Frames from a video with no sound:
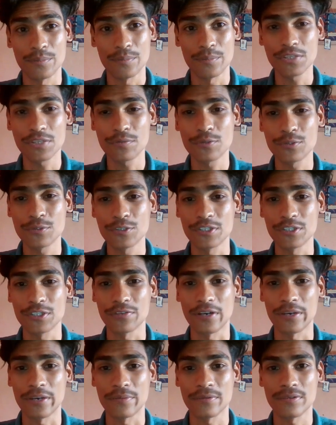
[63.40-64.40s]
bishop to
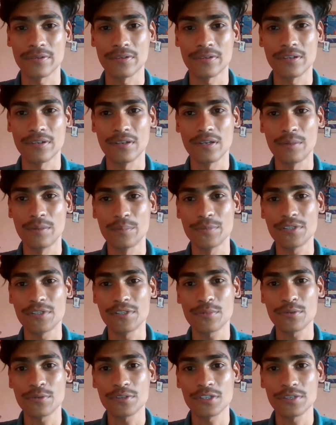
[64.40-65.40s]
c5,
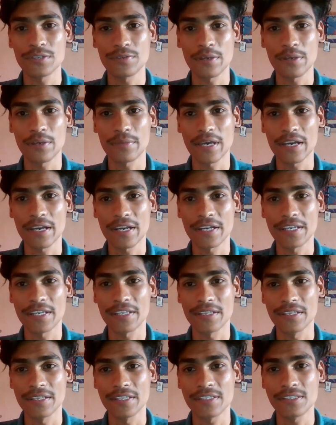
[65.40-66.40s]
bishop to c5,
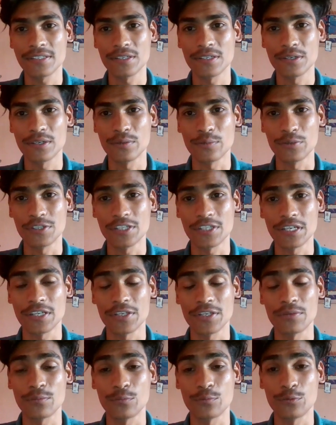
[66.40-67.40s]
targeting this, which can
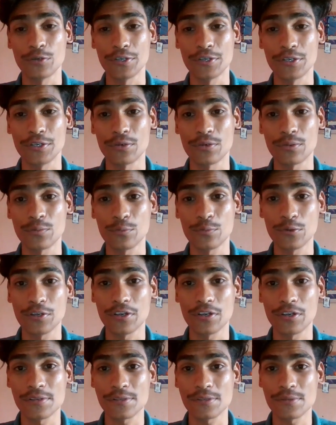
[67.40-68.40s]
you win your
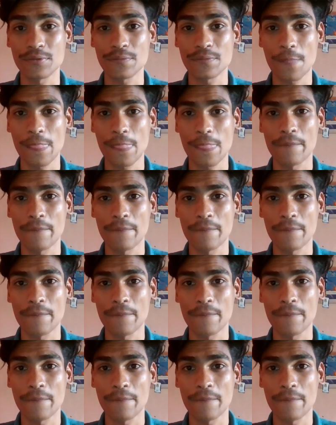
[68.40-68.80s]
queen also.